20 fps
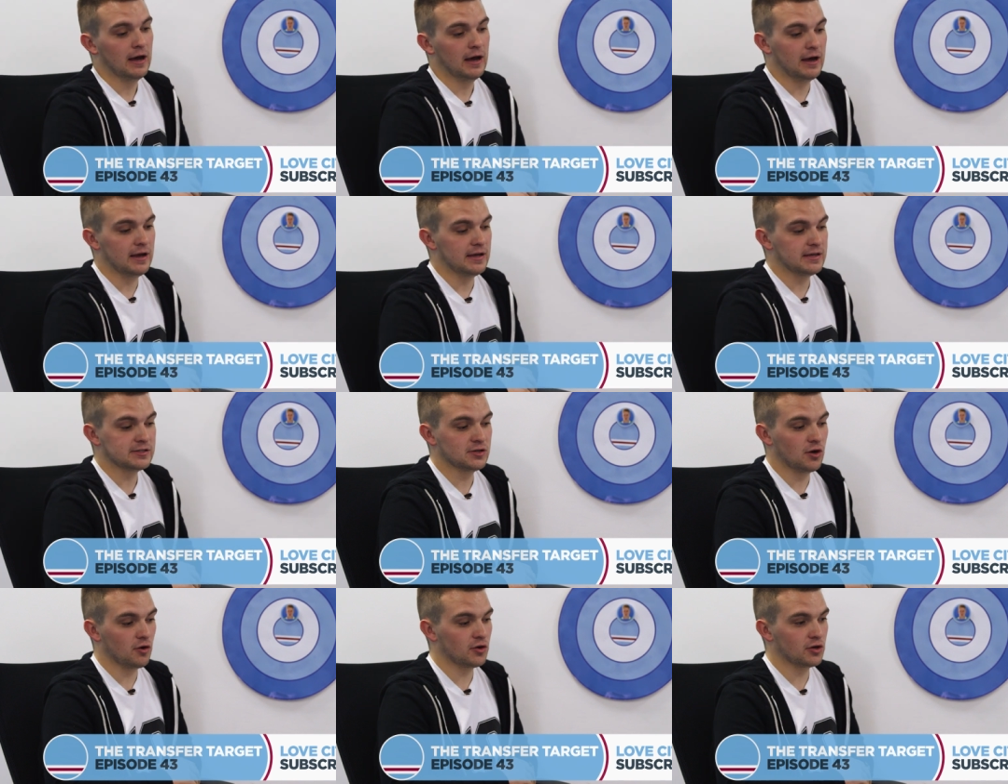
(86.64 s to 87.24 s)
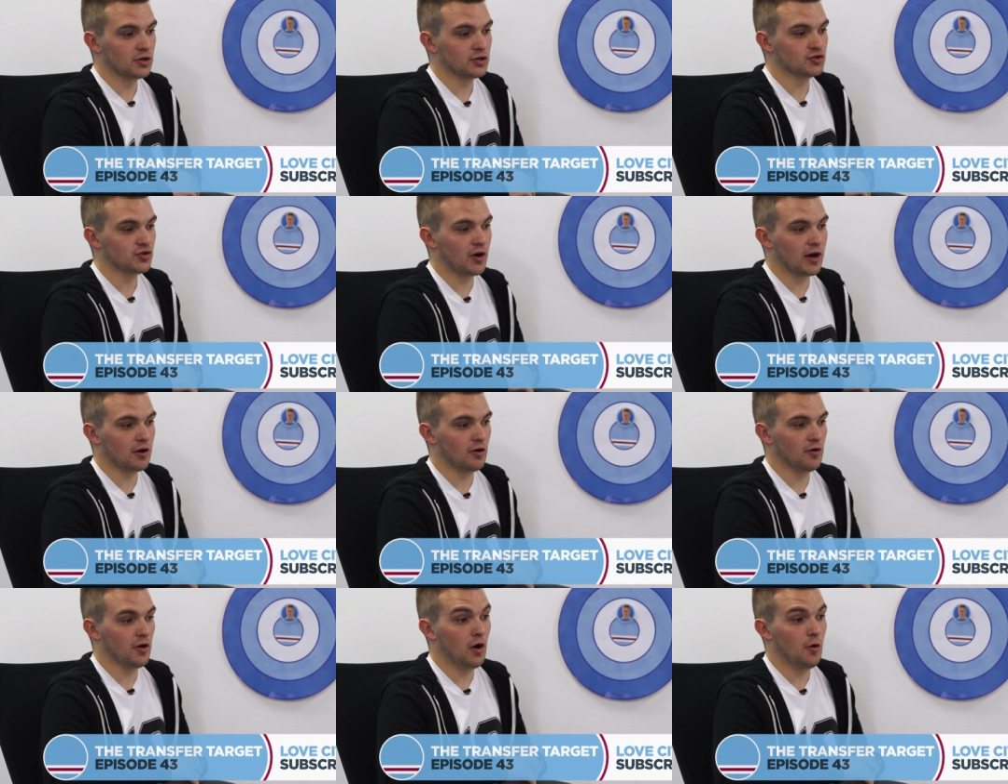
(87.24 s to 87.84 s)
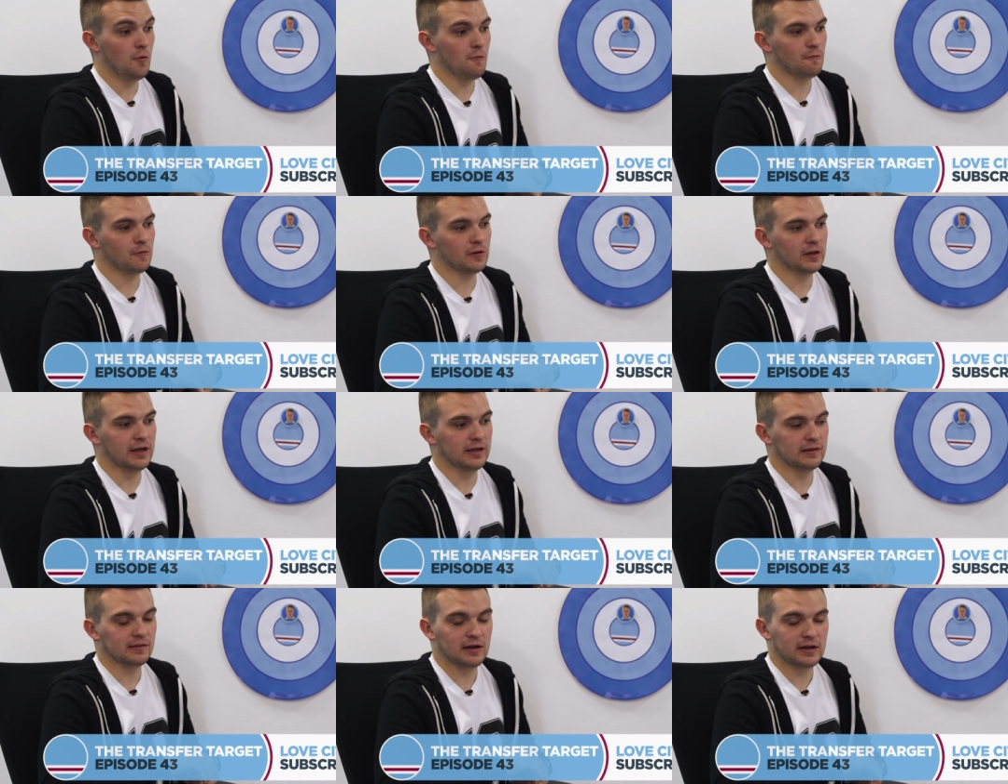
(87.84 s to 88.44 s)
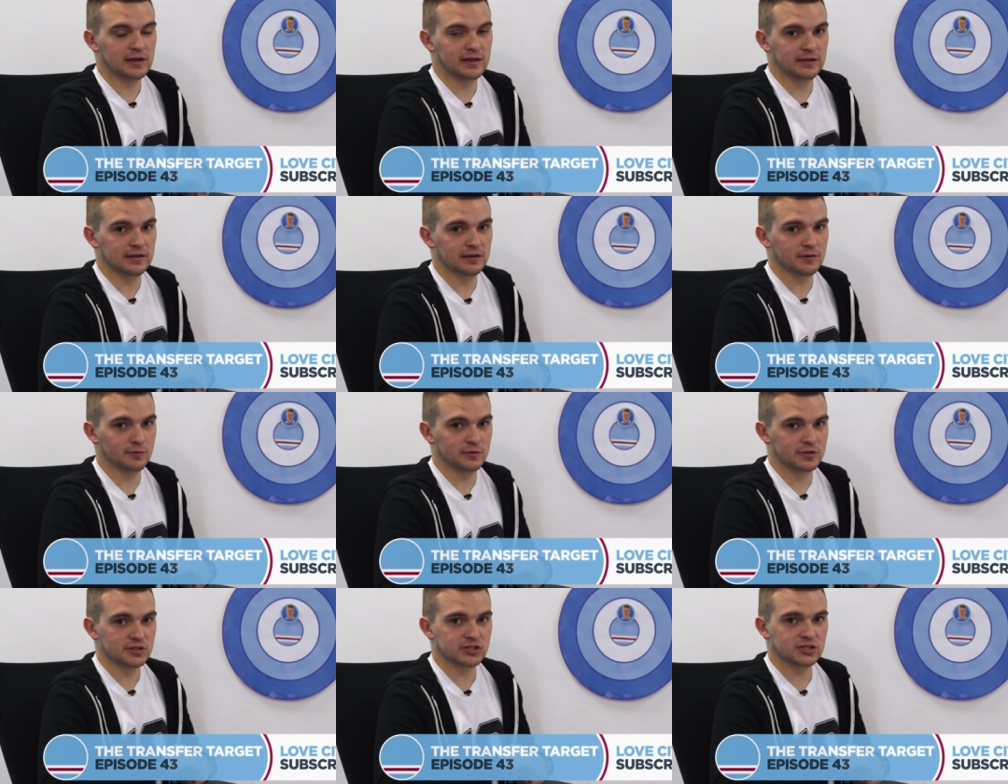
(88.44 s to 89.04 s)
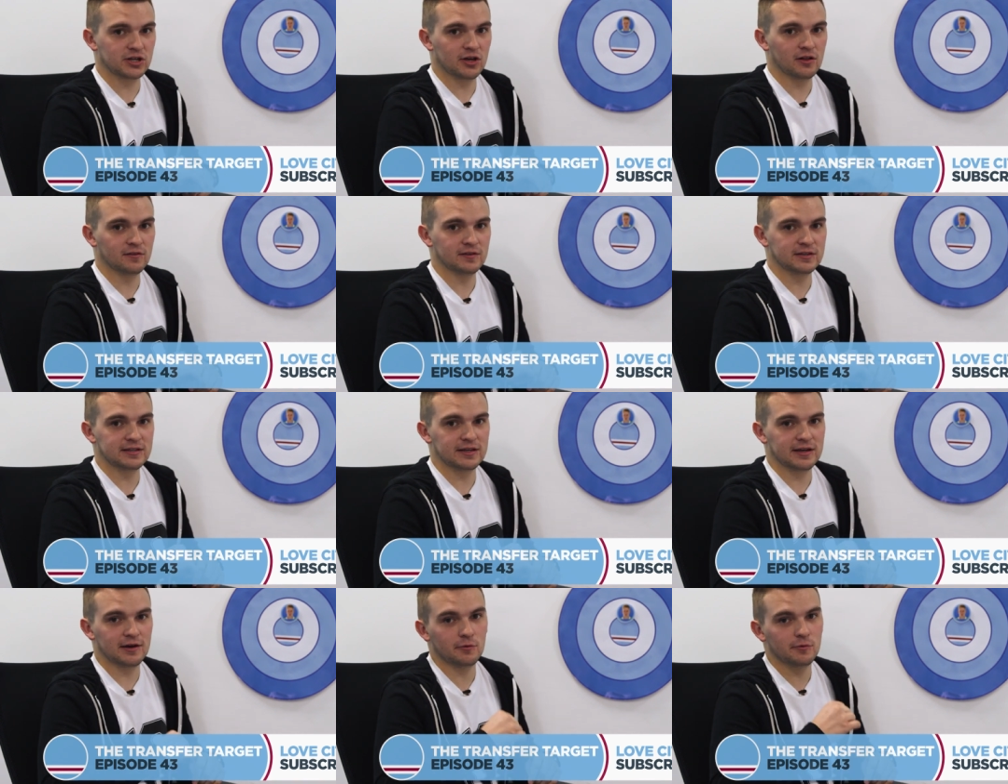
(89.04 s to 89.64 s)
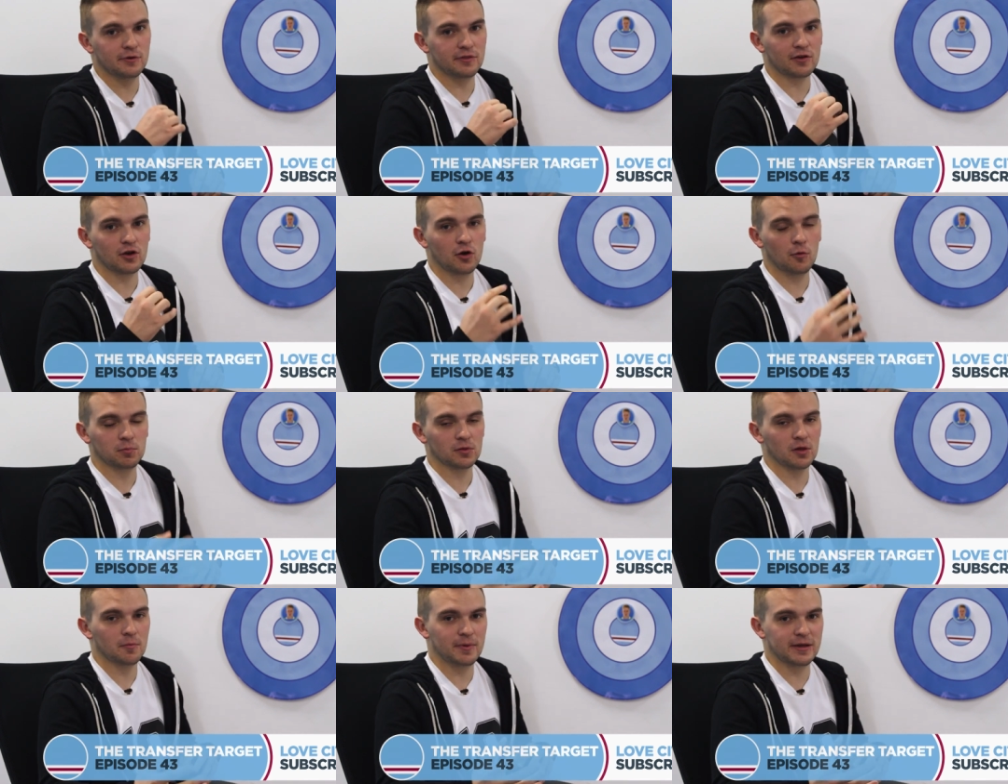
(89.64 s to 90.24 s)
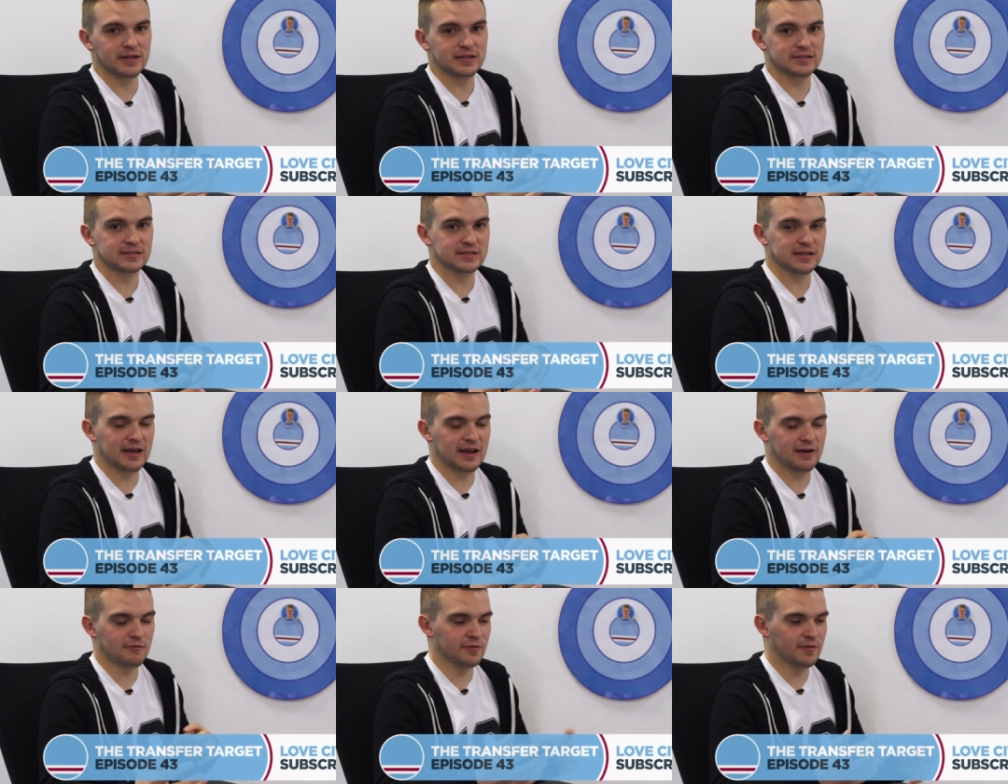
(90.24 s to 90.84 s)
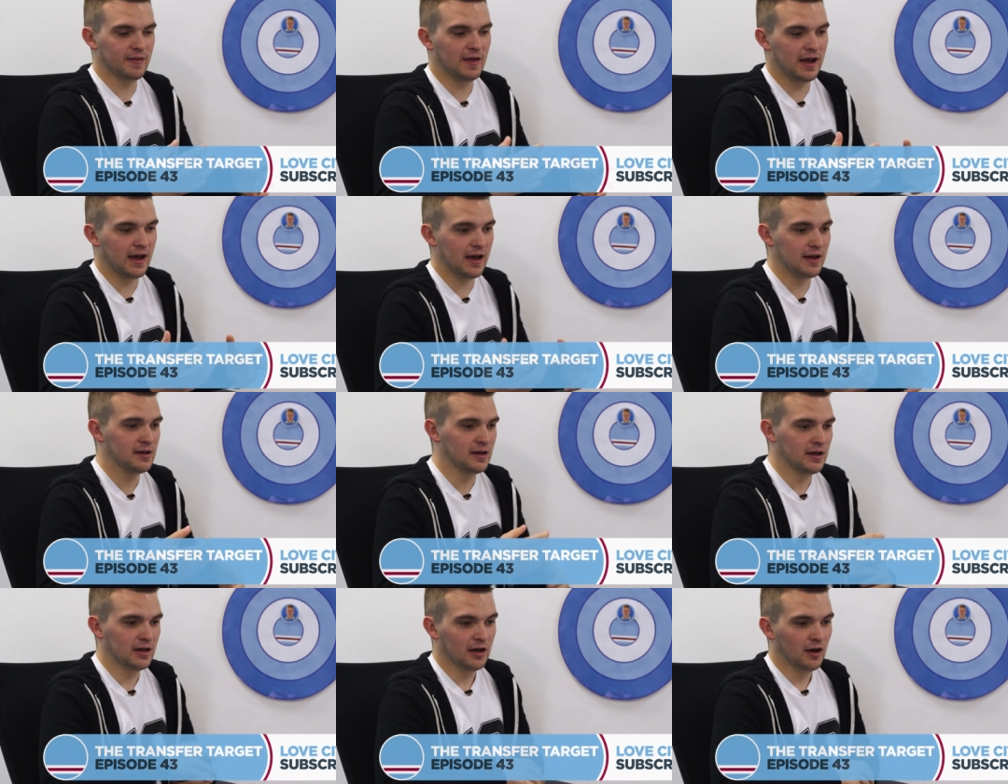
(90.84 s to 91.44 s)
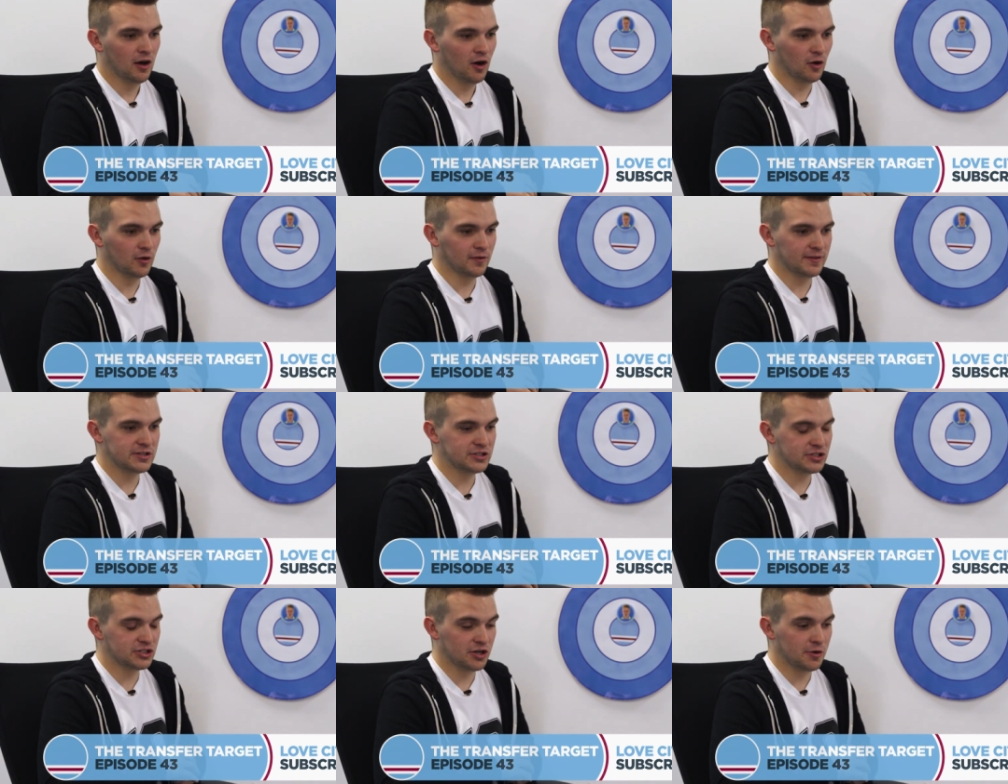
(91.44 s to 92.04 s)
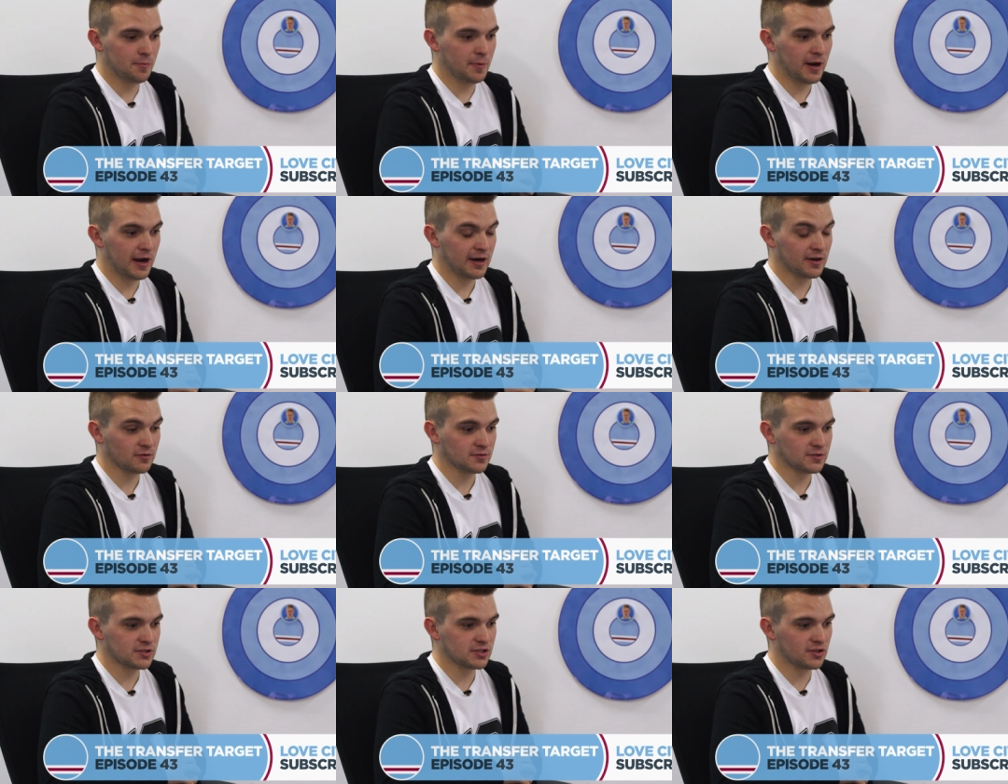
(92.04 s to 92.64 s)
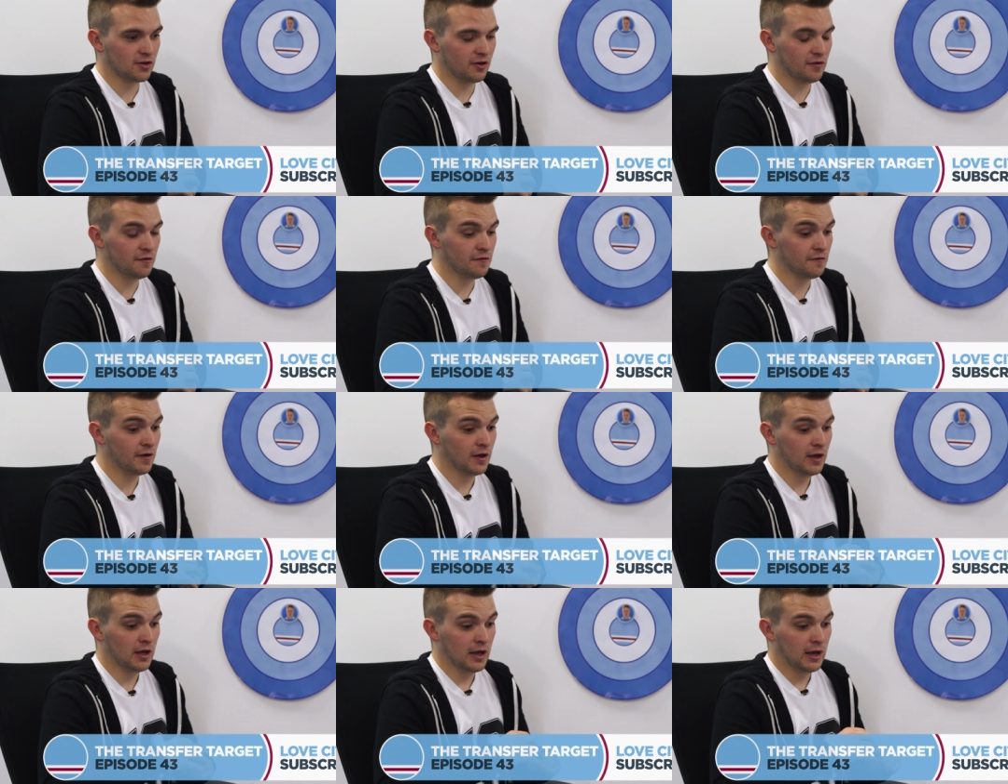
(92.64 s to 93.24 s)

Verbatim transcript: Uh, it's not going to drag on, hopefully, like it did with the Sterling deal, with a couple of bids here and there, all this stupid add on stuff.